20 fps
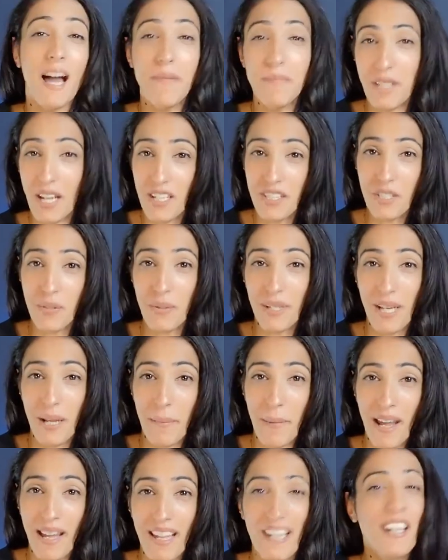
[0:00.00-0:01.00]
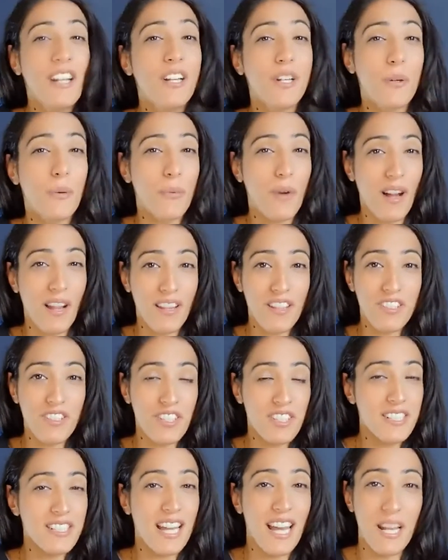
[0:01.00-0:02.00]
I'm Dr. Rena Malik,
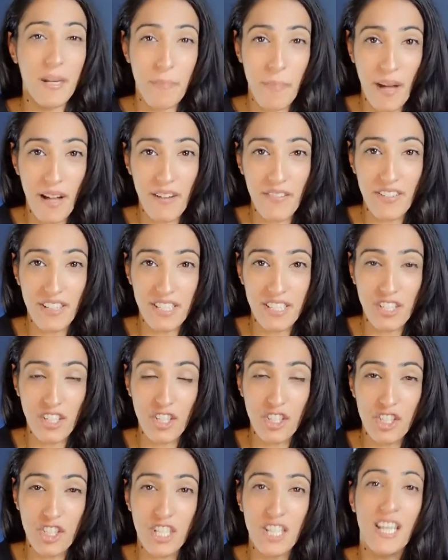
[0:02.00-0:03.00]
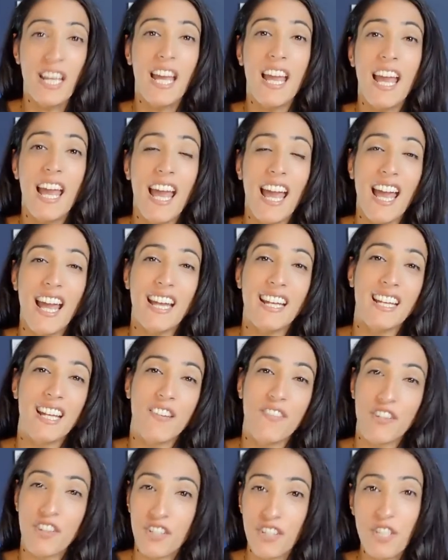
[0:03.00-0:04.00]
urologist and pelvic surgeon. And
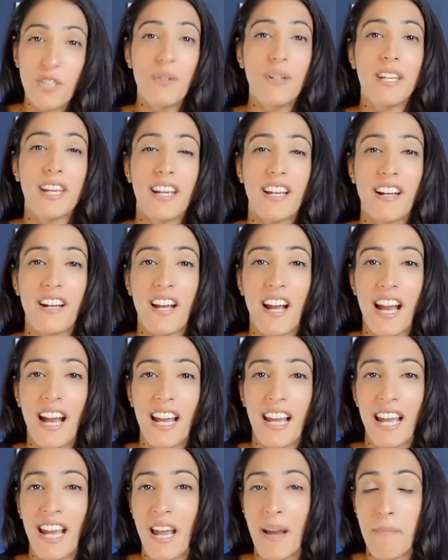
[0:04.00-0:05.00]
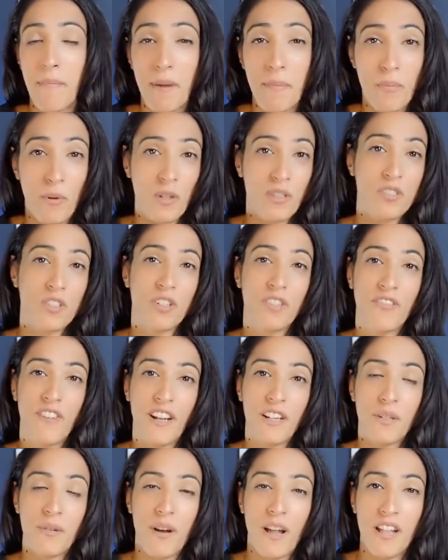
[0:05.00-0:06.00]
if you're new here, I am a board
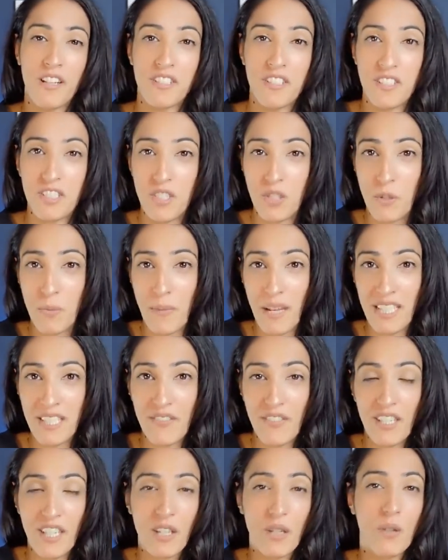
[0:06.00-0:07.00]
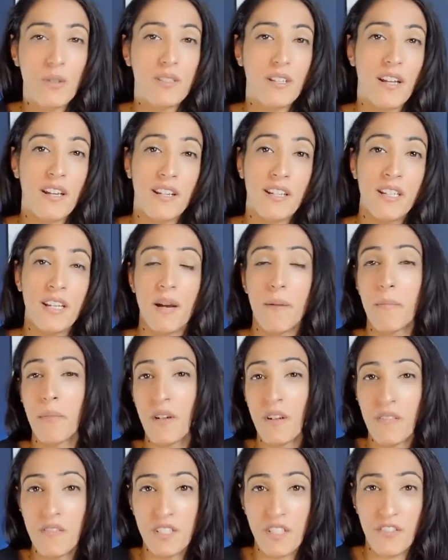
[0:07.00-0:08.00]
certified urologist who makes videos on a
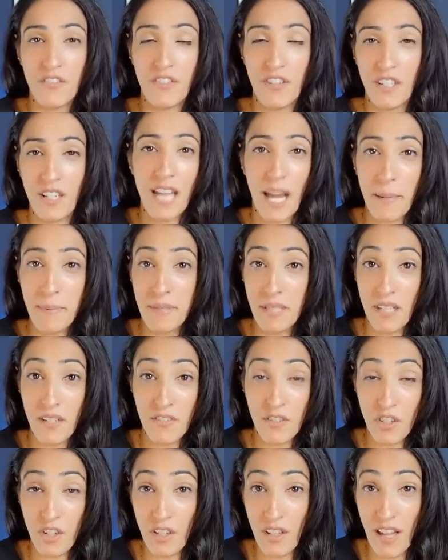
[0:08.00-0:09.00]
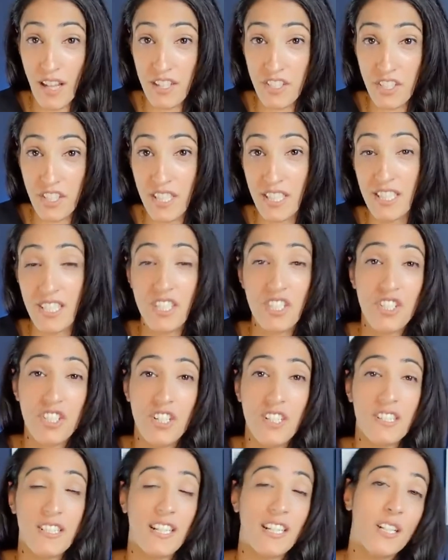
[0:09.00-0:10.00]
number of different types of urologic
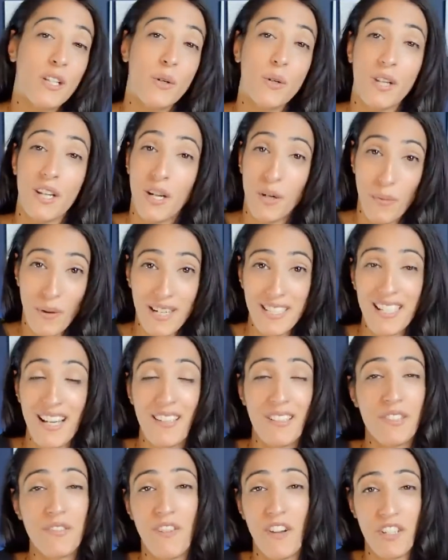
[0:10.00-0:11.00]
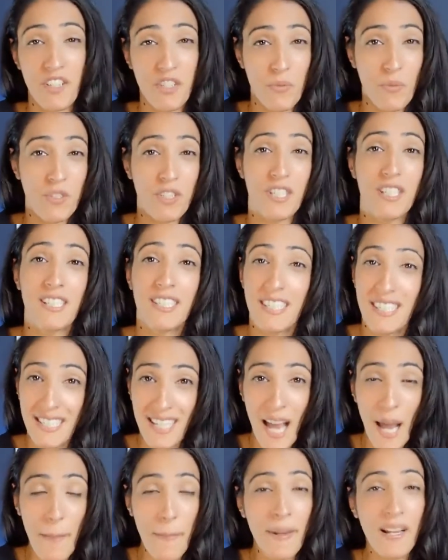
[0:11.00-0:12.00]
conditions, including erectile dysfunction, which is the
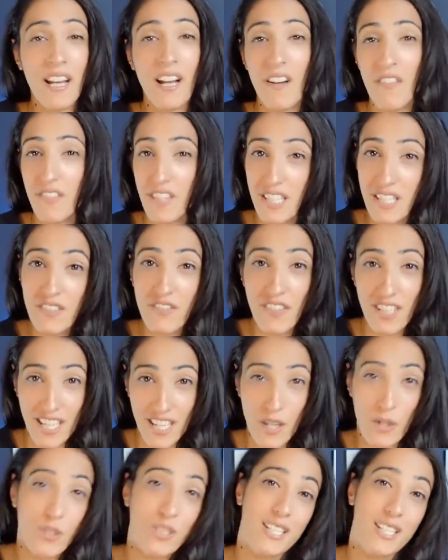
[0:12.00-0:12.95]
topic of this video